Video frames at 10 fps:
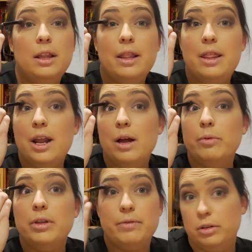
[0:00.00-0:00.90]
then I will
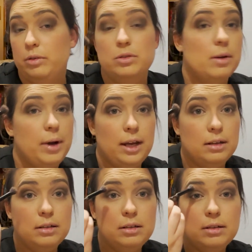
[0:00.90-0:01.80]
never lose the weight.
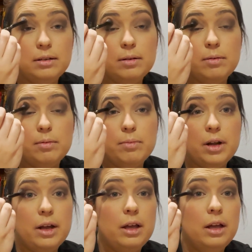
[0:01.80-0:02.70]

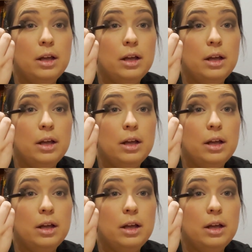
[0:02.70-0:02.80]
But